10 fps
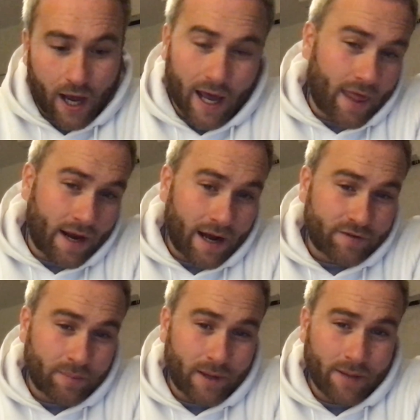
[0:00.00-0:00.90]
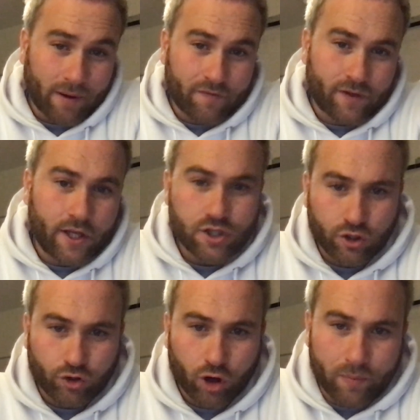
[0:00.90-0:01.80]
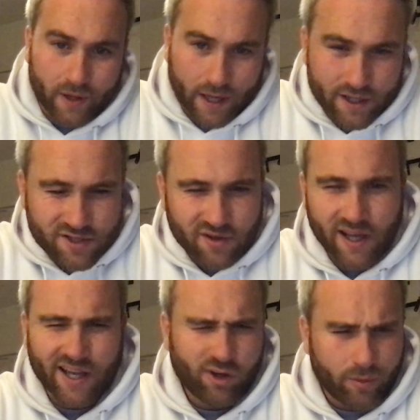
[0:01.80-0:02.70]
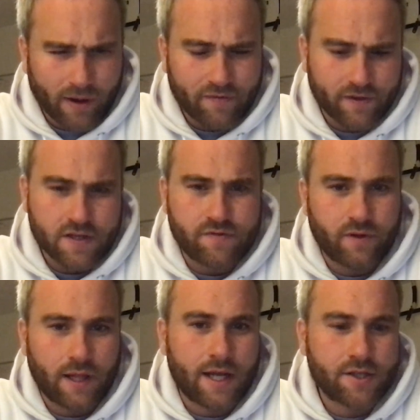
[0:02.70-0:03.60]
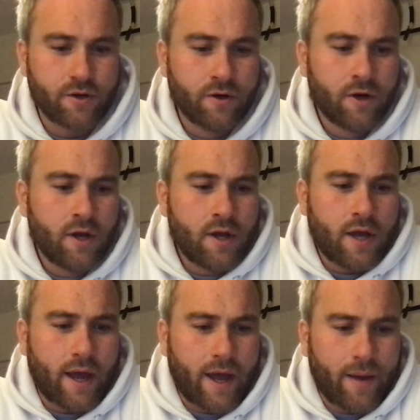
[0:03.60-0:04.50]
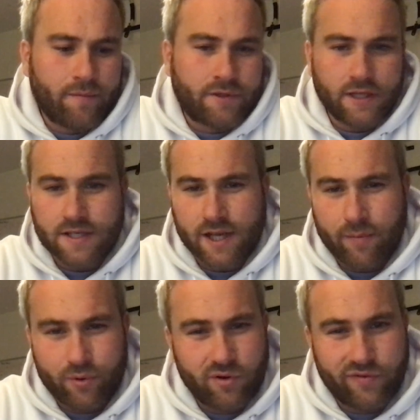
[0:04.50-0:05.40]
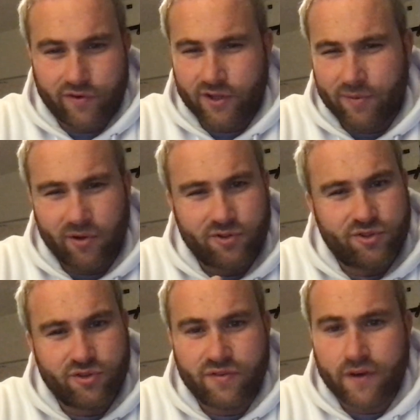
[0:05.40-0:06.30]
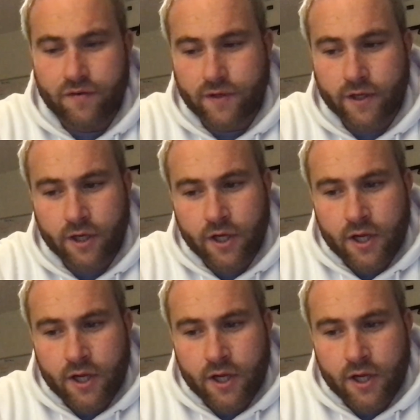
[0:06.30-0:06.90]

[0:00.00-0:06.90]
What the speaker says: I then have to pay my flights on top of that. So I think I got my flights from Glasgow to Istanbul for around about 250.